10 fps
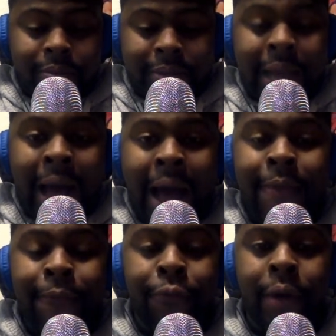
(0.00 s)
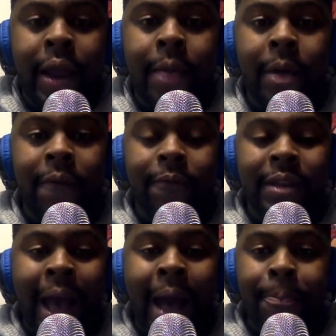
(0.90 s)
time frame of
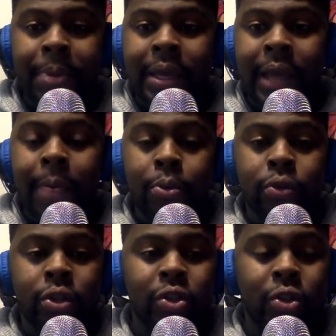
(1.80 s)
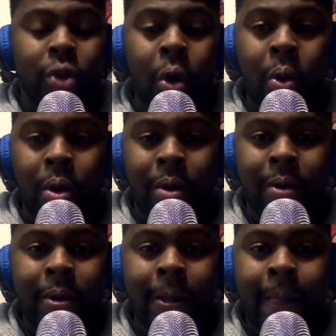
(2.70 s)
not being able to score.
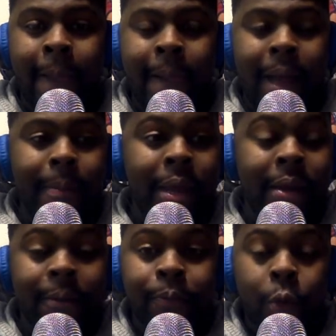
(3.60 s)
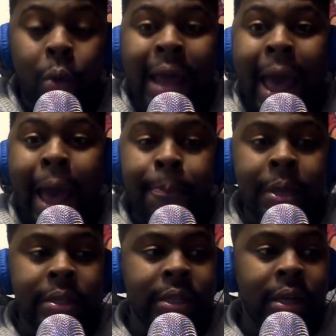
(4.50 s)
I mean, what
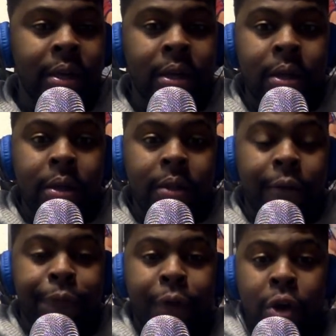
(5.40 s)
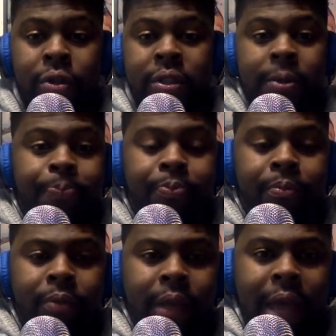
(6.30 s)
happened to the first
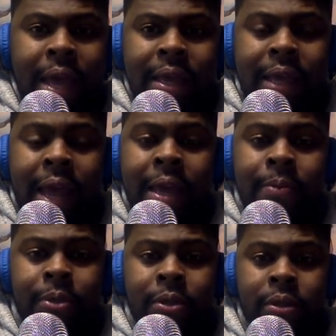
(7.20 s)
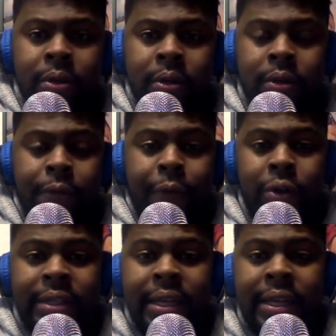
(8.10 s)
8 games, the
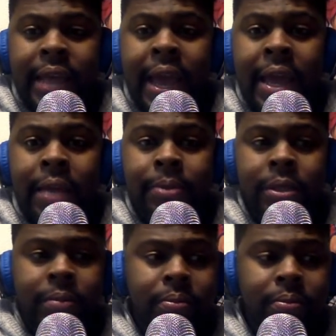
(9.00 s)
first 10 games,